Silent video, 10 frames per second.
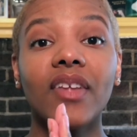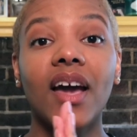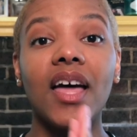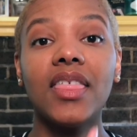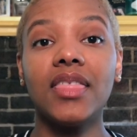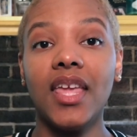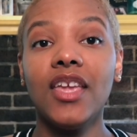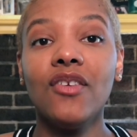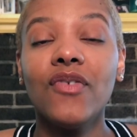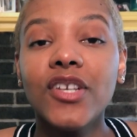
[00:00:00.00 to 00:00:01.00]
I
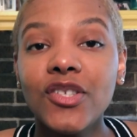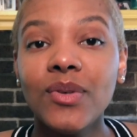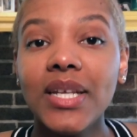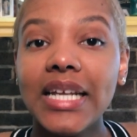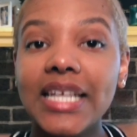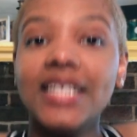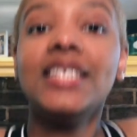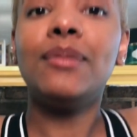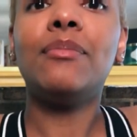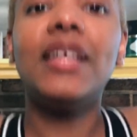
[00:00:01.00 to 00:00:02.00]
thank you for tuning in
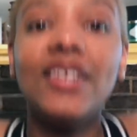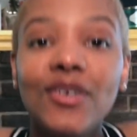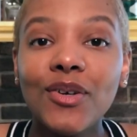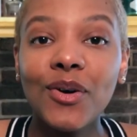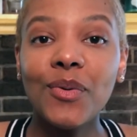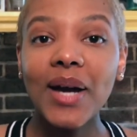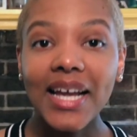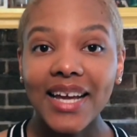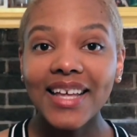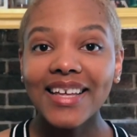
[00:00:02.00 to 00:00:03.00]
to my little
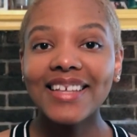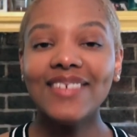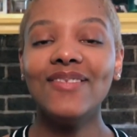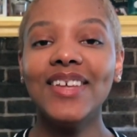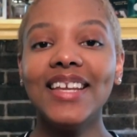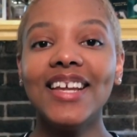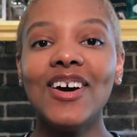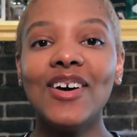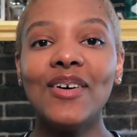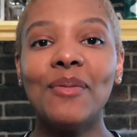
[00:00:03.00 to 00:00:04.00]
quick video
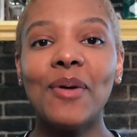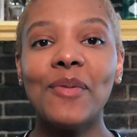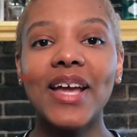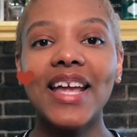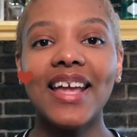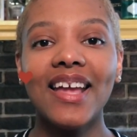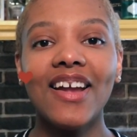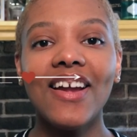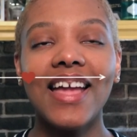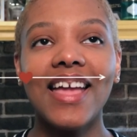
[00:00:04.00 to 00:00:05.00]
about my
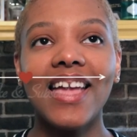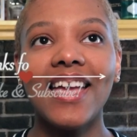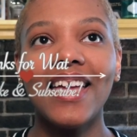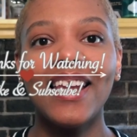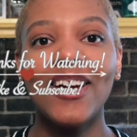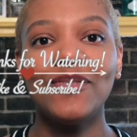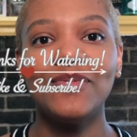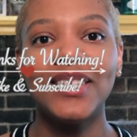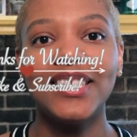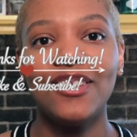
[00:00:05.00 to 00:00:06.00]
hair and I hope
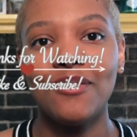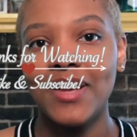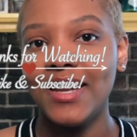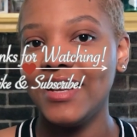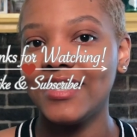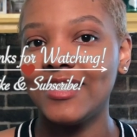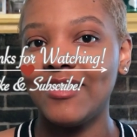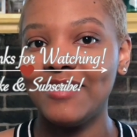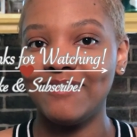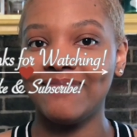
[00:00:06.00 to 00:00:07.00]
to see you on my next
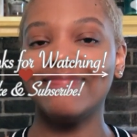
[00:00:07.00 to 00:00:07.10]
one.